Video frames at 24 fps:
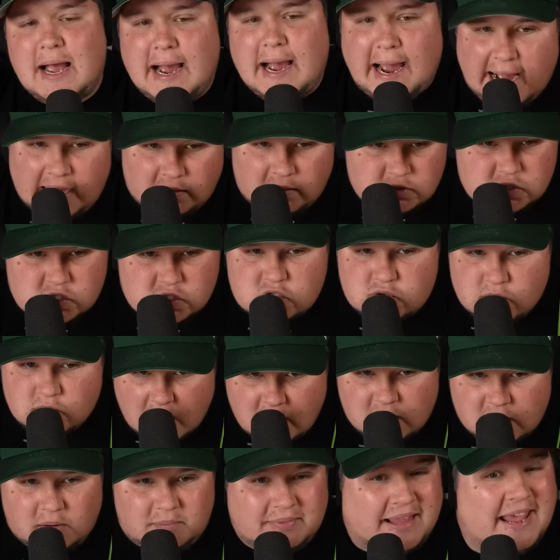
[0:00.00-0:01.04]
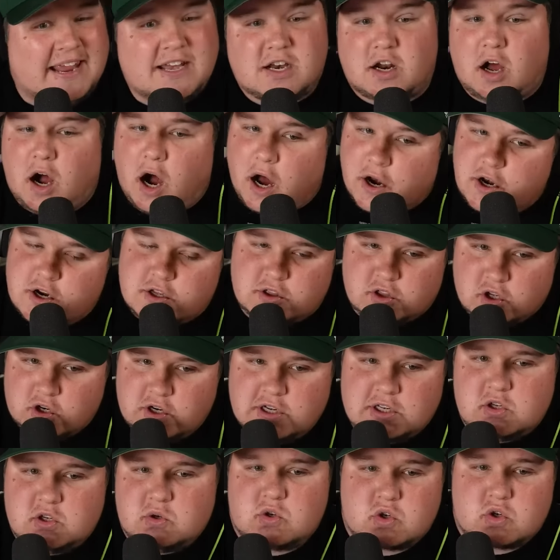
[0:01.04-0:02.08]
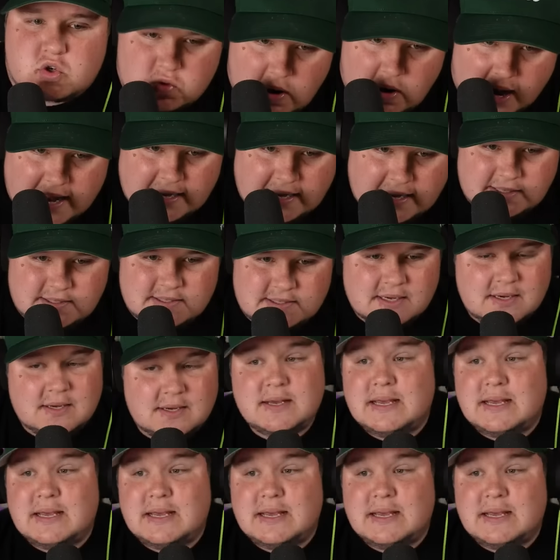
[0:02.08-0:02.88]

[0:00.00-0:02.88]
outstruck him, landed 132 strikes.